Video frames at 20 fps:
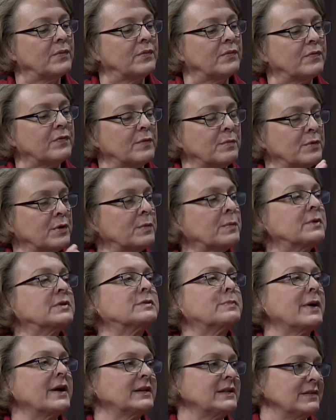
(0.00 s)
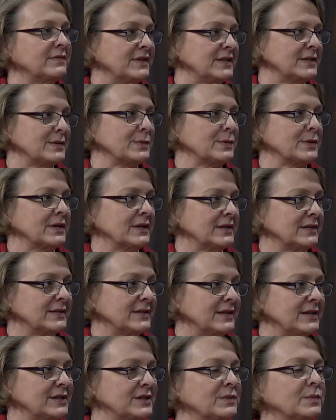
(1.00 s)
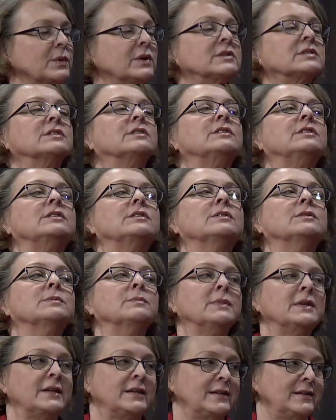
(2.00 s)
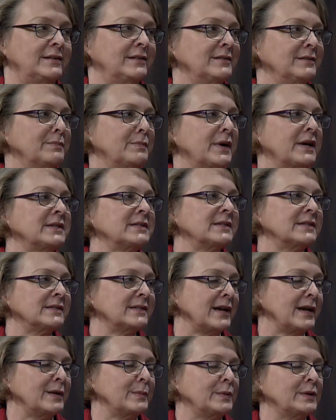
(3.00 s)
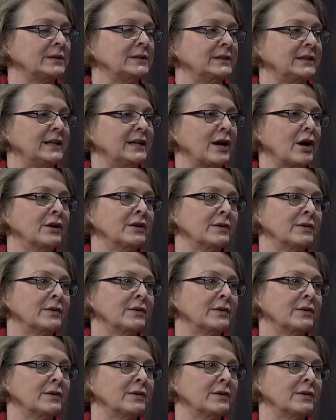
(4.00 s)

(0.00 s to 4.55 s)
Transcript: from your perspective as an organization, what do you mean by sustainability in our